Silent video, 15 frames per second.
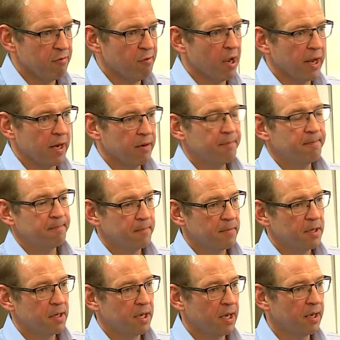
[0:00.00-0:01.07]
rain,
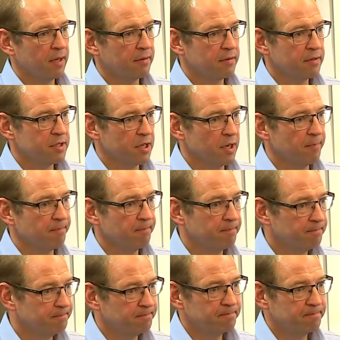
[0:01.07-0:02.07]
and um,